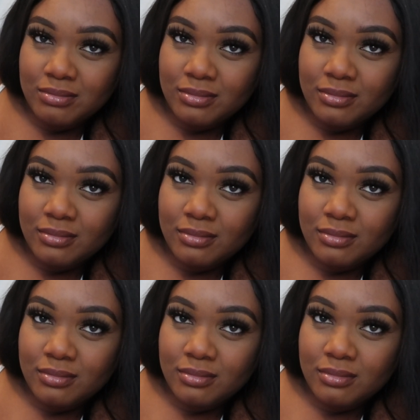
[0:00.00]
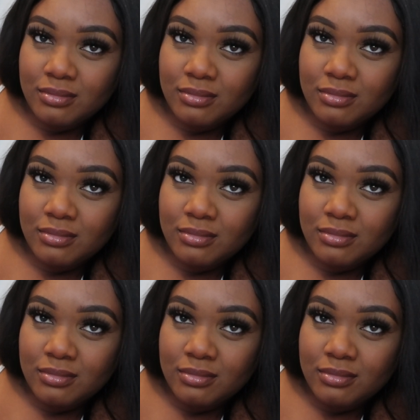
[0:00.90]

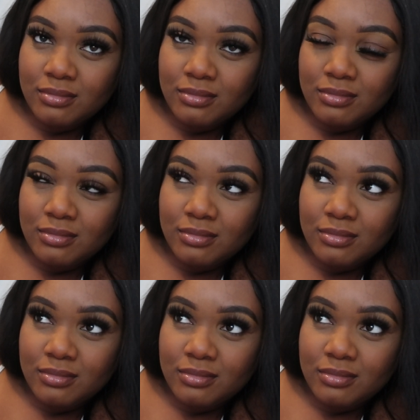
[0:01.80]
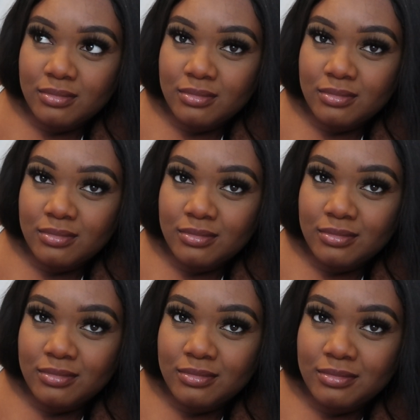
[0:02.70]

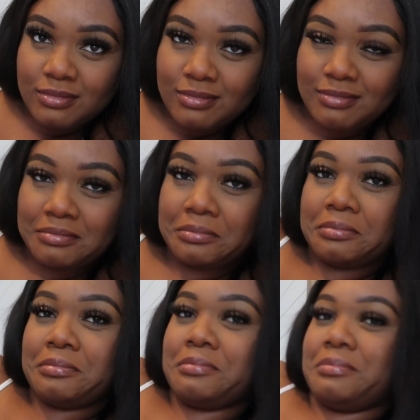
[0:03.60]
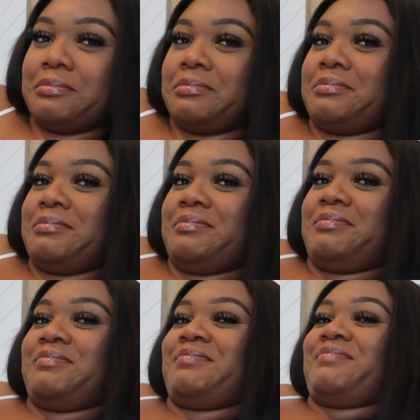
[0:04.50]

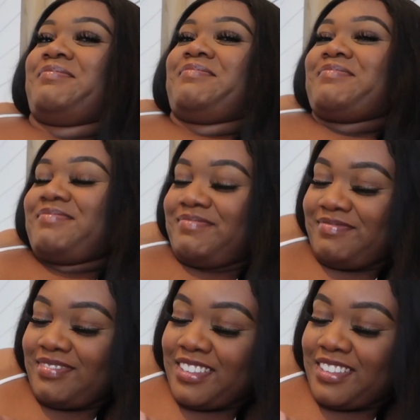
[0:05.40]
No one is speaking in this clip.